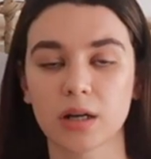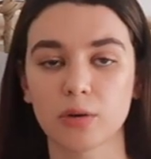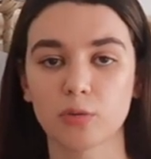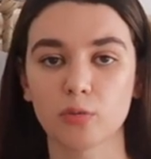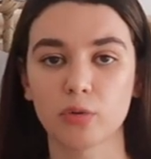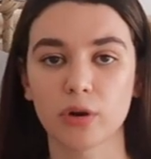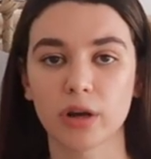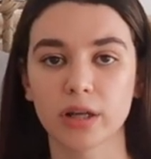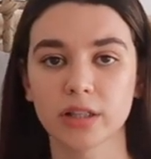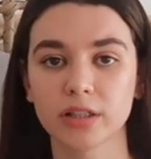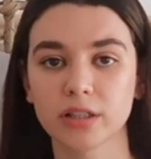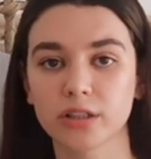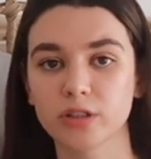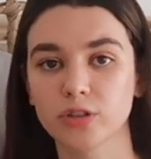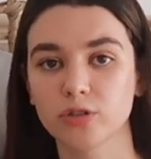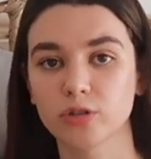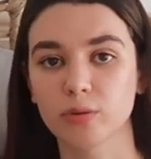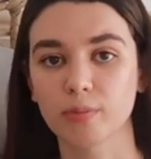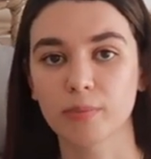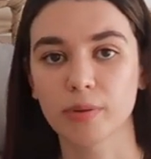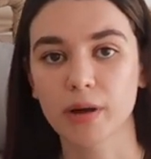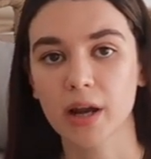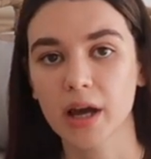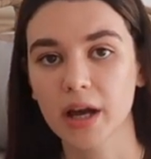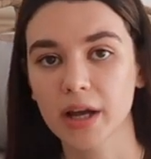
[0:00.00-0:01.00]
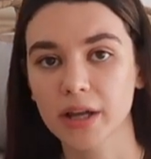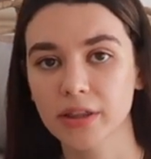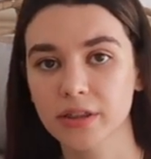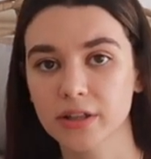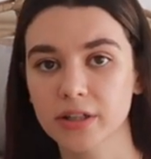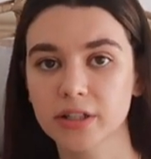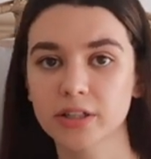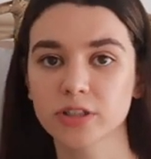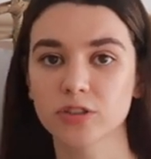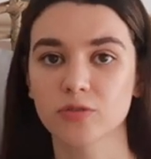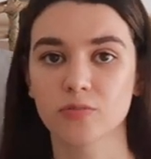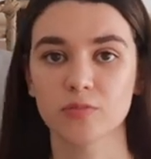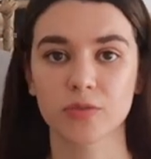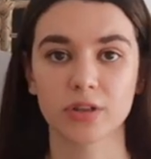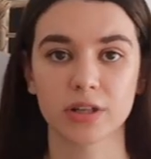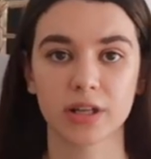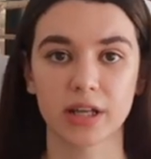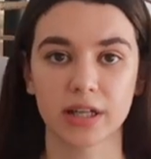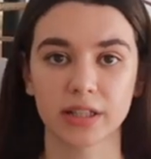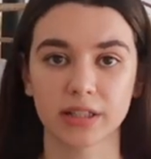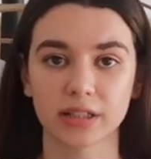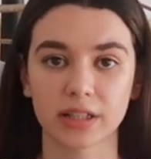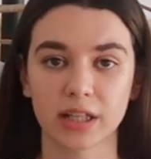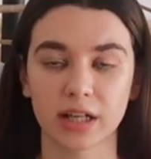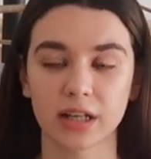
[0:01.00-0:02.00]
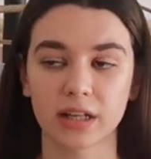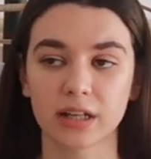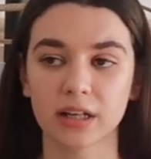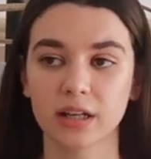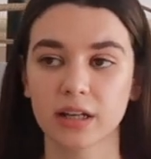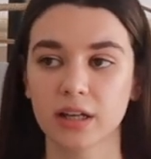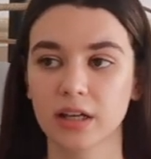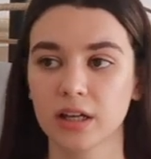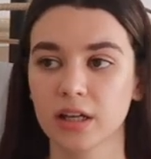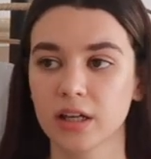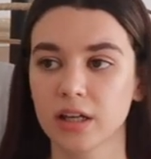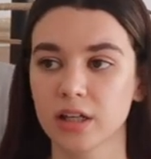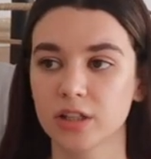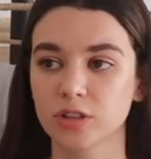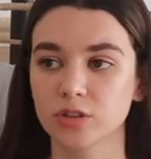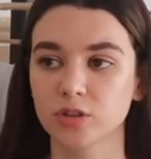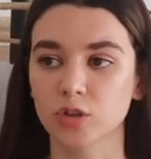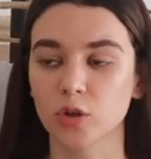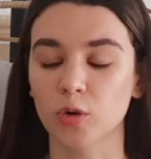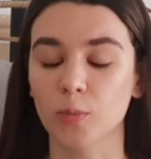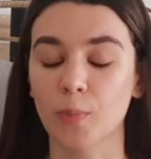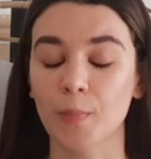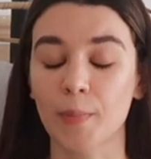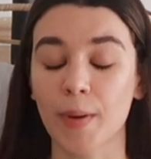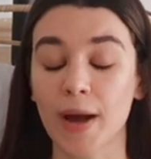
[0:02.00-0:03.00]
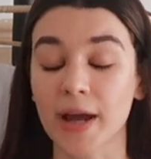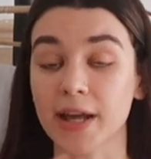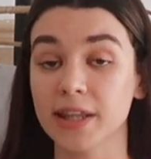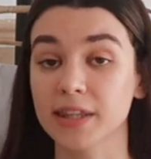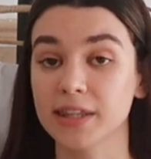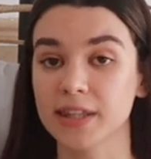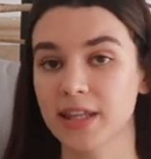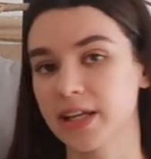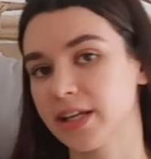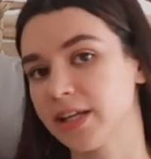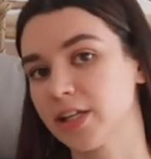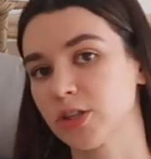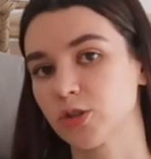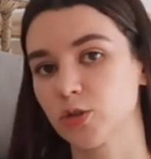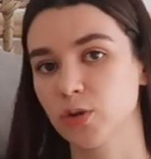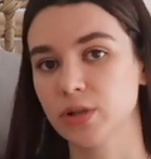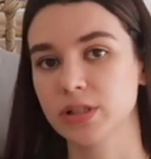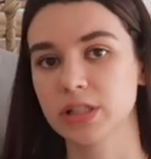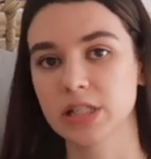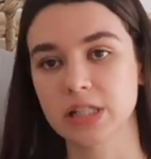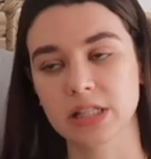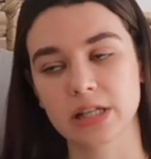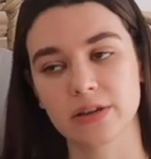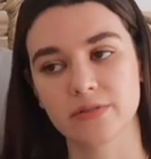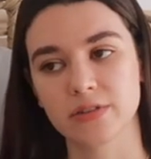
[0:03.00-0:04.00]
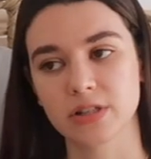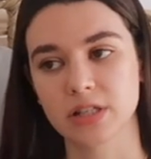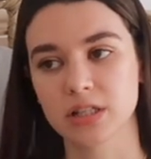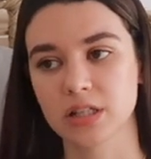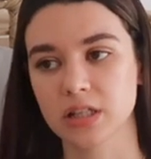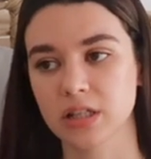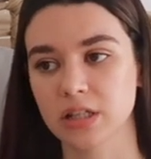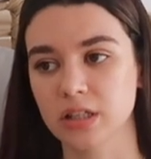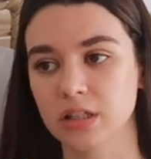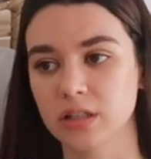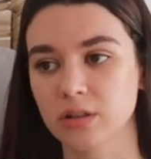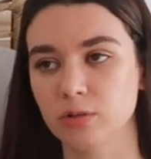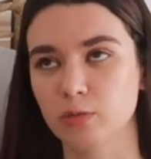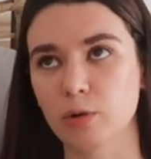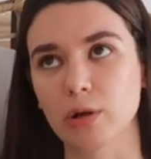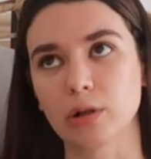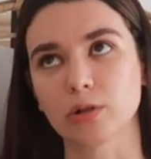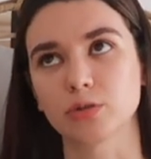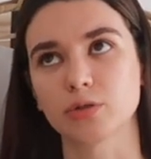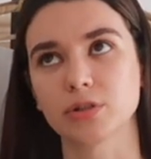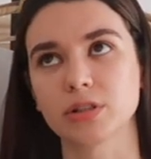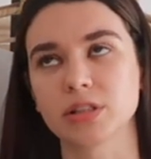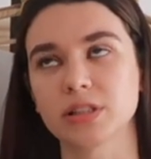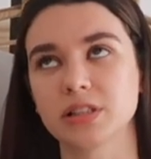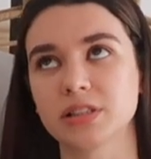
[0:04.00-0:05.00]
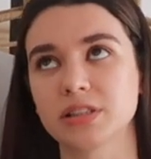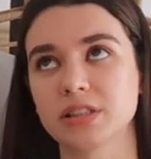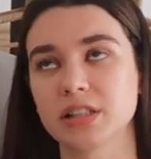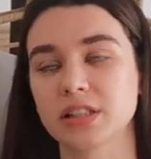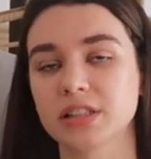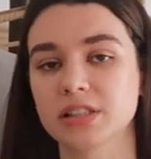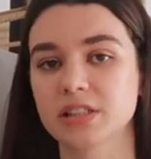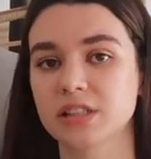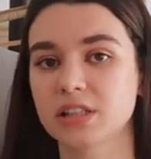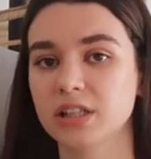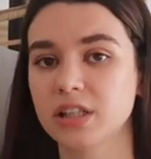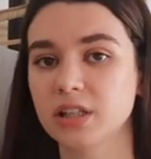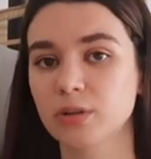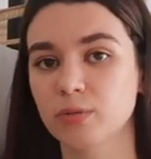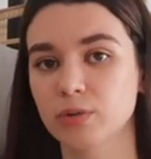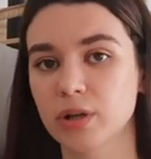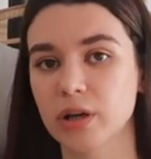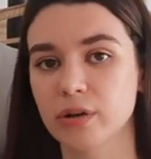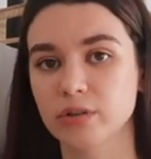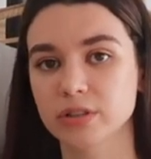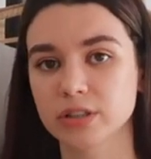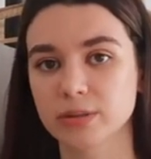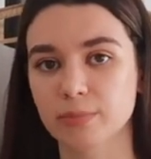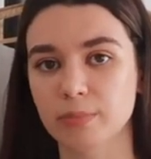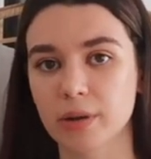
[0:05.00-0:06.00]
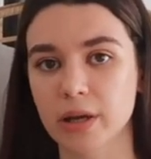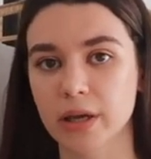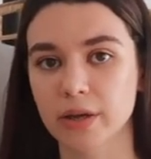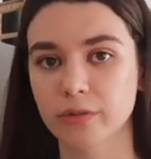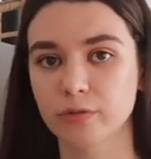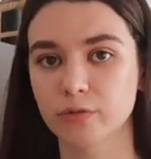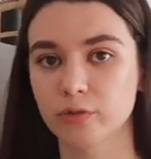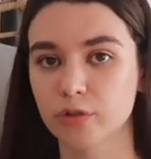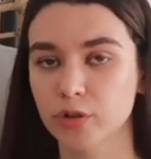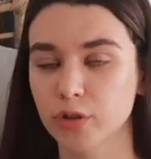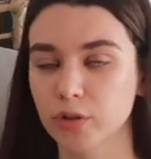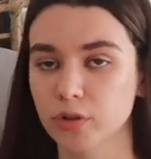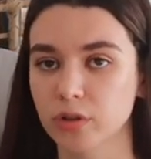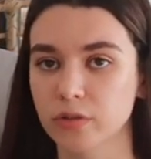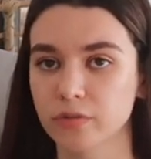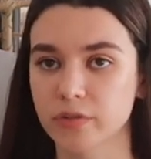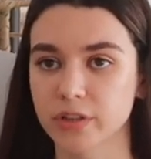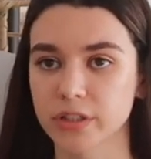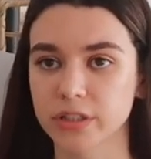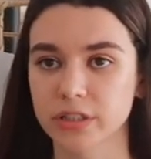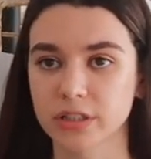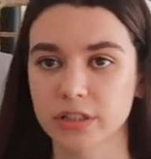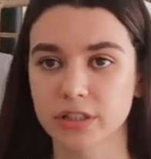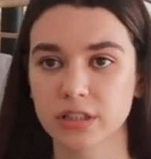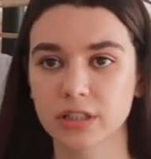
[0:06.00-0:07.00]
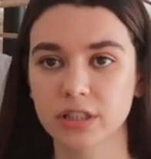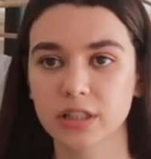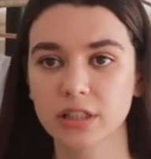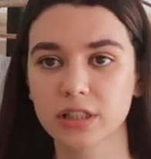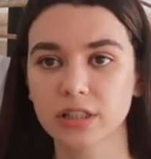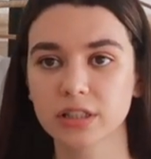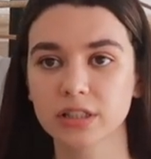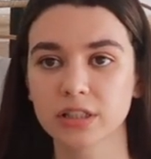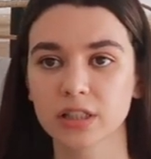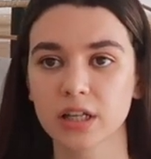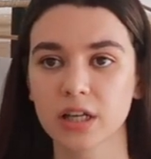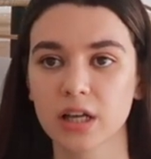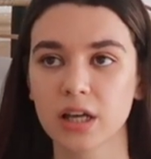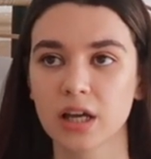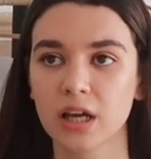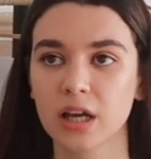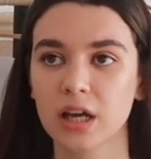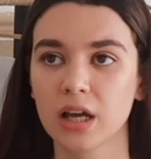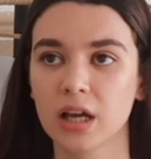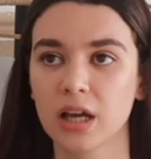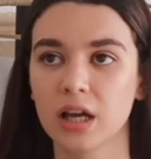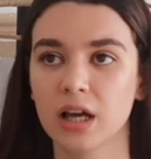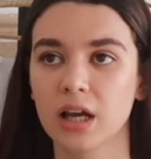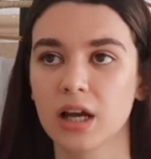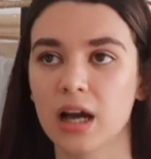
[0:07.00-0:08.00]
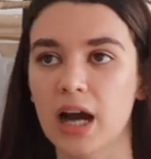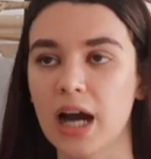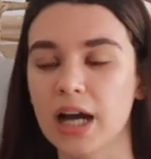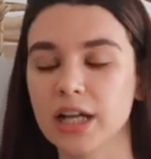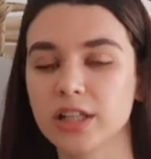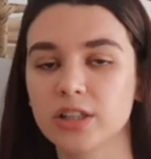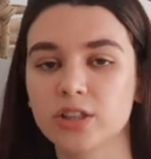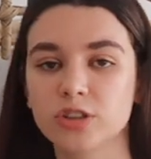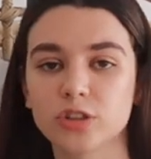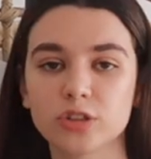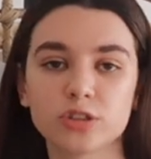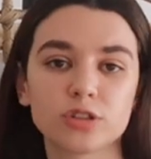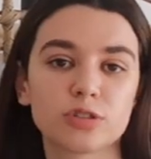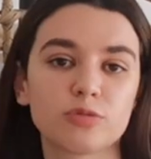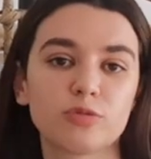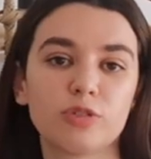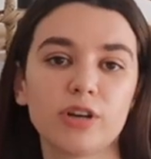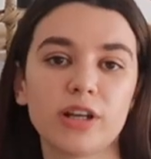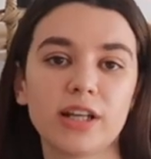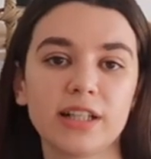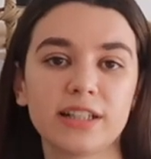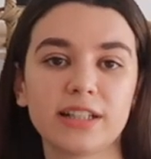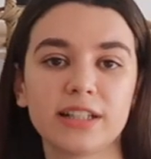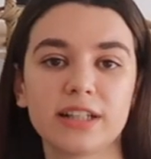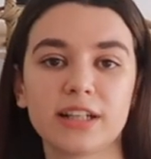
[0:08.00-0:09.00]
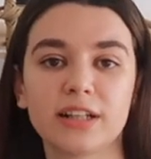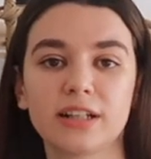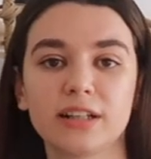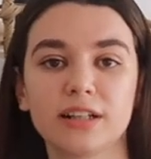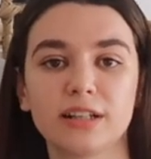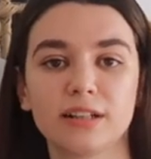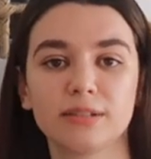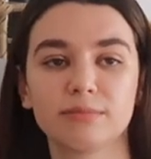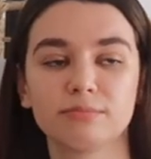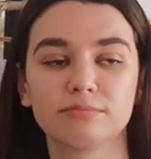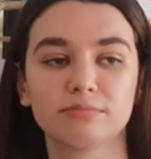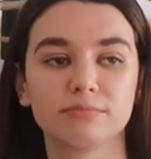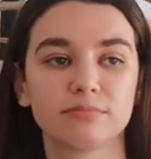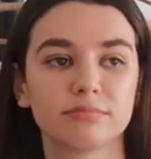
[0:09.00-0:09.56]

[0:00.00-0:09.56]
why did you apply there, something like that. So back then in 2017, well, 2016, when I was applying for universities, I just really didn't